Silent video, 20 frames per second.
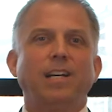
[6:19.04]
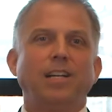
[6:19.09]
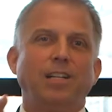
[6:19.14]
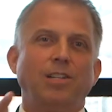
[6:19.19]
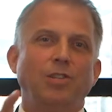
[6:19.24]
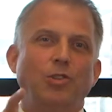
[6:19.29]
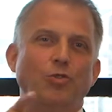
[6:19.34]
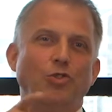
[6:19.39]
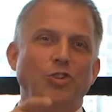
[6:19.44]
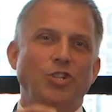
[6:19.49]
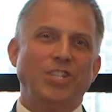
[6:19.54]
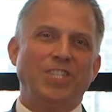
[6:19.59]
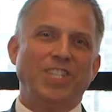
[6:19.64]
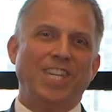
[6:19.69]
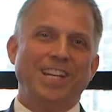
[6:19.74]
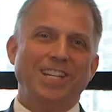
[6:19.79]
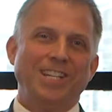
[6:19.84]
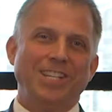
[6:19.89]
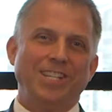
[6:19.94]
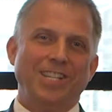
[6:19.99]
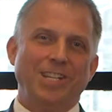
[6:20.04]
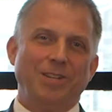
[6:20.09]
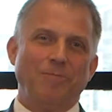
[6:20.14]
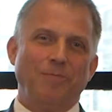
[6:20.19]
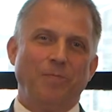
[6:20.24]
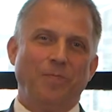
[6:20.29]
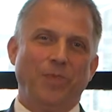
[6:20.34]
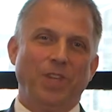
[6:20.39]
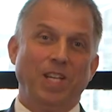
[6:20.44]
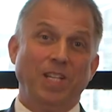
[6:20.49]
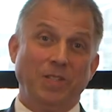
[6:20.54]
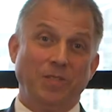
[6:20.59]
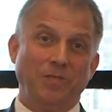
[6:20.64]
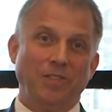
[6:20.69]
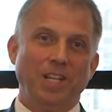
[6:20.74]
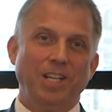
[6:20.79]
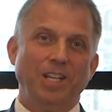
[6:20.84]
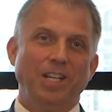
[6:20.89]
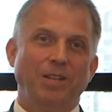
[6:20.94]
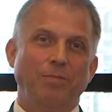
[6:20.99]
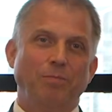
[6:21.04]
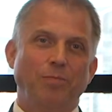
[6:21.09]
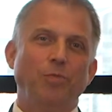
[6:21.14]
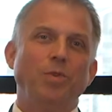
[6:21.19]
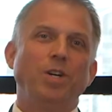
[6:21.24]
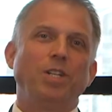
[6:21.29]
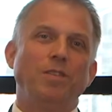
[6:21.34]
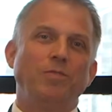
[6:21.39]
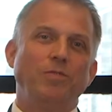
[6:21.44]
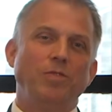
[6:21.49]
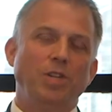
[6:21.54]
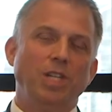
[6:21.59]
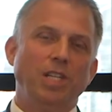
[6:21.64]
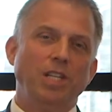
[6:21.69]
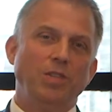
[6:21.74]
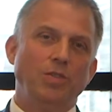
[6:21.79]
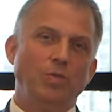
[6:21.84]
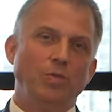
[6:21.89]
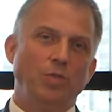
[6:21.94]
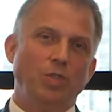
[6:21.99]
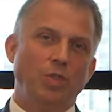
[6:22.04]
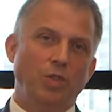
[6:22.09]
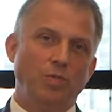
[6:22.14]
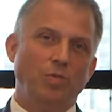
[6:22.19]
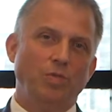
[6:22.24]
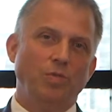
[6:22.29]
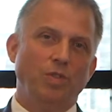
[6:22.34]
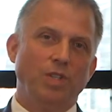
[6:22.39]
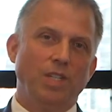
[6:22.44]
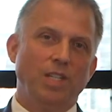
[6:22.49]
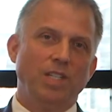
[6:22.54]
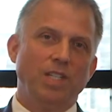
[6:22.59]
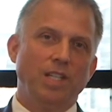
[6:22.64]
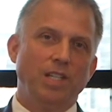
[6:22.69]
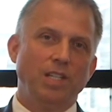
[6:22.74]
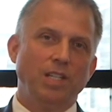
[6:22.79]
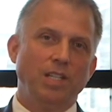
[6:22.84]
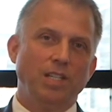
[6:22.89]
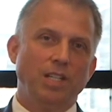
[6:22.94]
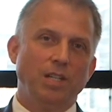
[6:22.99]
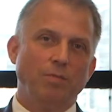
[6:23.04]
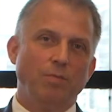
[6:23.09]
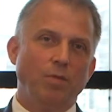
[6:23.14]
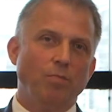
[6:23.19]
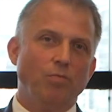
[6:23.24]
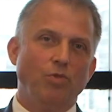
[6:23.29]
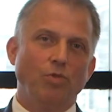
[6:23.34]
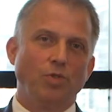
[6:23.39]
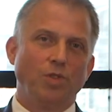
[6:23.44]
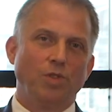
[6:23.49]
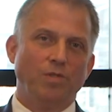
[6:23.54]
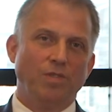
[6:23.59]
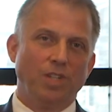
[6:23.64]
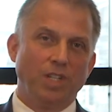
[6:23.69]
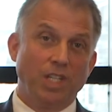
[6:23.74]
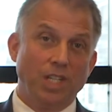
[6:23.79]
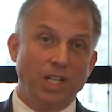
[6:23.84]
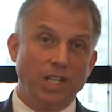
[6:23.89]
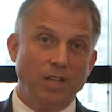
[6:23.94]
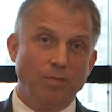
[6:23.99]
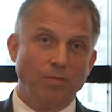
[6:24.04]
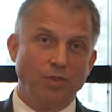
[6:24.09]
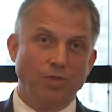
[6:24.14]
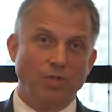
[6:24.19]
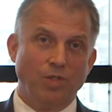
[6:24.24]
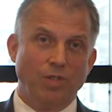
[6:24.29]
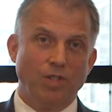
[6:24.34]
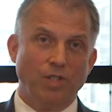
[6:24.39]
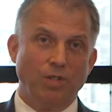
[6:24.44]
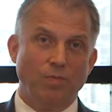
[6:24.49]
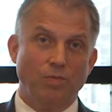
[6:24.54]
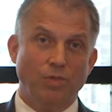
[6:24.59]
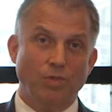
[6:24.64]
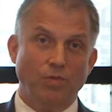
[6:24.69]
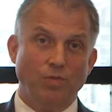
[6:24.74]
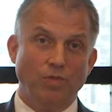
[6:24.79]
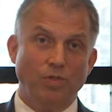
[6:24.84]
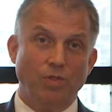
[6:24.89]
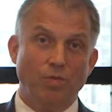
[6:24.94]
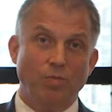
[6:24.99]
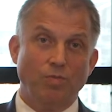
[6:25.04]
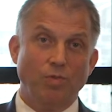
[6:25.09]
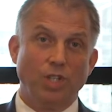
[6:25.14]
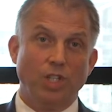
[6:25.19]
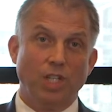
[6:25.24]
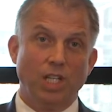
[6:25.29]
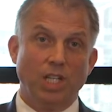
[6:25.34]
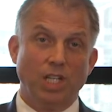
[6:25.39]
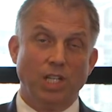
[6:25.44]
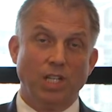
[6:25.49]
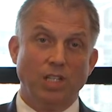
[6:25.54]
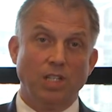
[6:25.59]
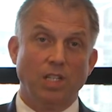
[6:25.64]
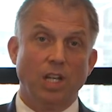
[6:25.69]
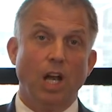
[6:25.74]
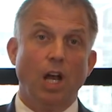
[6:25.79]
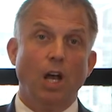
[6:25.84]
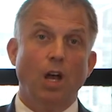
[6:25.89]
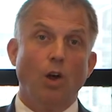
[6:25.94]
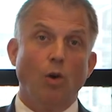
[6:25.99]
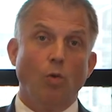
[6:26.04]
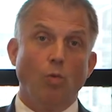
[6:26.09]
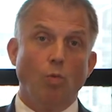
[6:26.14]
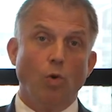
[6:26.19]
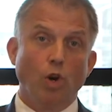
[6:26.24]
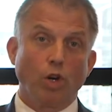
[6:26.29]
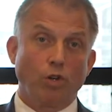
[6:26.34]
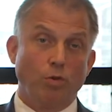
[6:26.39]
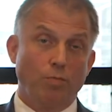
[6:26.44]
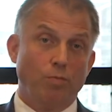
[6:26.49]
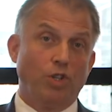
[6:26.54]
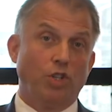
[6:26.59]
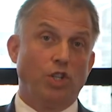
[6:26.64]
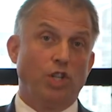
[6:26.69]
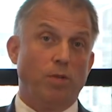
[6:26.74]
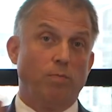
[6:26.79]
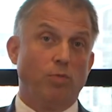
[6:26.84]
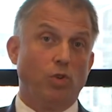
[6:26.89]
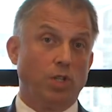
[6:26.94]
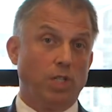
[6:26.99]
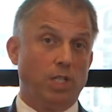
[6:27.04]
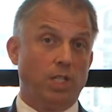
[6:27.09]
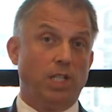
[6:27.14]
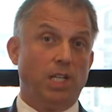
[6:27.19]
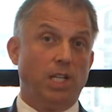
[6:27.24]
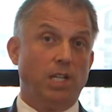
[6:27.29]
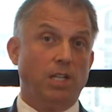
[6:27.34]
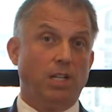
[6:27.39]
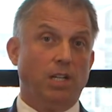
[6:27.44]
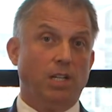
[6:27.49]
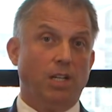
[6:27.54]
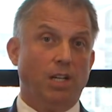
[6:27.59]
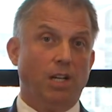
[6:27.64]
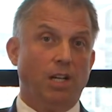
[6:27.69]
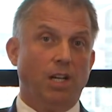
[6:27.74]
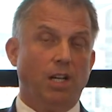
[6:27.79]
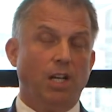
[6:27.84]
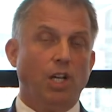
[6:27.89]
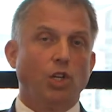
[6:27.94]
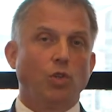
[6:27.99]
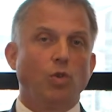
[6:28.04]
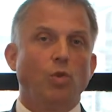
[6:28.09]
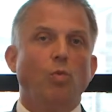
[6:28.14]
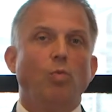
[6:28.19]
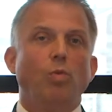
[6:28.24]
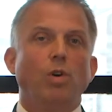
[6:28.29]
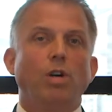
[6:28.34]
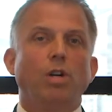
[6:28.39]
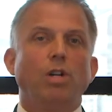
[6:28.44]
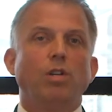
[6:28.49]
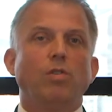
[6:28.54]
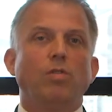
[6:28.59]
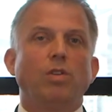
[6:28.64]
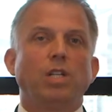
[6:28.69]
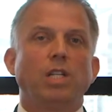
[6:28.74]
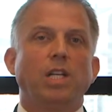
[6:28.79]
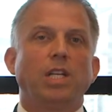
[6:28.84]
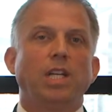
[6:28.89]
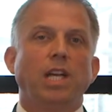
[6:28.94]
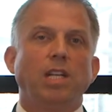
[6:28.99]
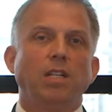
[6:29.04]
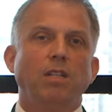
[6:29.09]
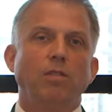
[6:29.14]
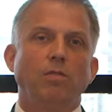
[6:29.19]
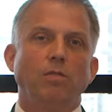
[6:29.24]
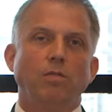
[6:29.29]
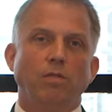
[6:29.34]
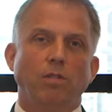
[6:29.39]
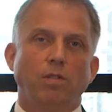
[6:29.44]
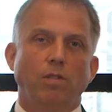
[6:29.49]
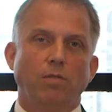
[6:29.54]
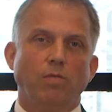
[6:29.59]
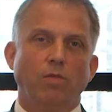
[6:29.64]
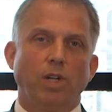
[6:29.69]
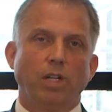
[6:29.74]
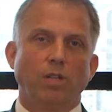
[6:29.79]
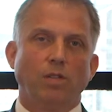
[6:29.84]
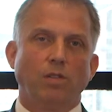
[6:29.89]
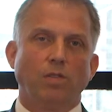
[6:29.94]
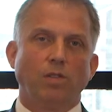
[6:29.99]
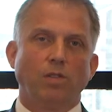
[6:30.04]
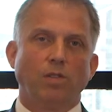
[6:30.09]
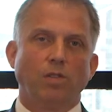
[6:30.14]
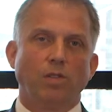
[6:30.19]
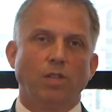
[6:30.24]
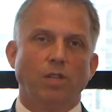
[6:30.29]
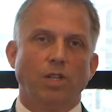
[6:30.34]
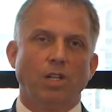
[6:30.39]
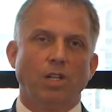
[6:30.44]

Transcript: Your design team. That's fine. But what if you need to sue the design team? And most of the time there's a dispute, which is workmanship or design. So where are you going to get those records?